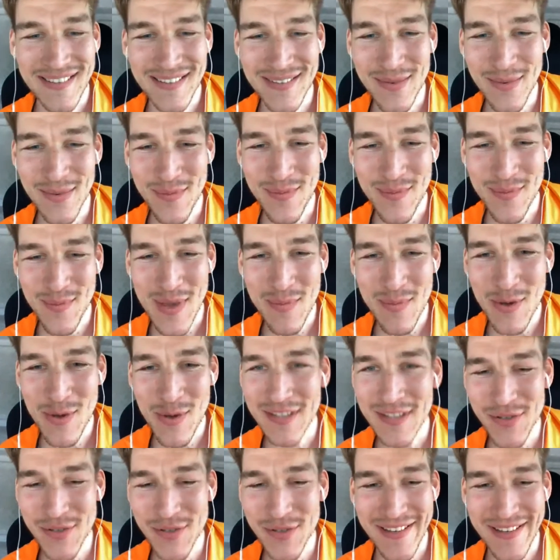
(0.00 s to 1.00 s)
maybe you can
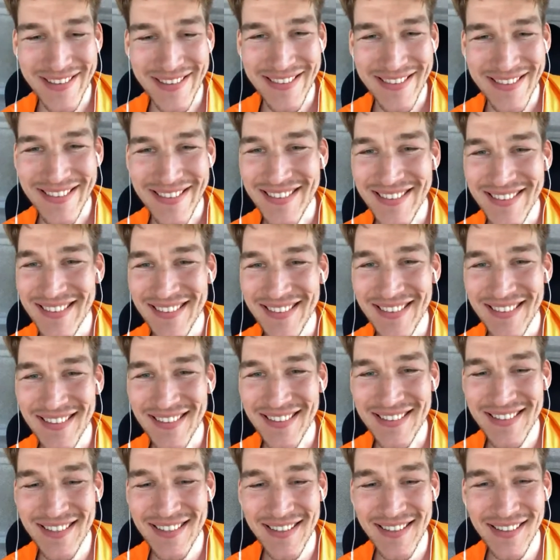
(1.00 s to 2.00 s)
try,
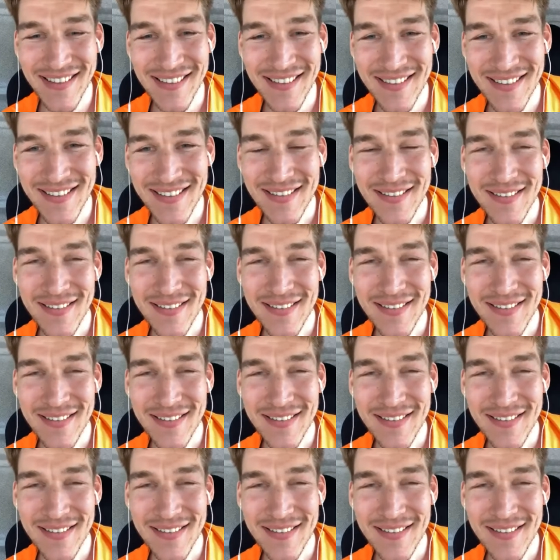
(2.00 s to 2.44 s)
Daniel.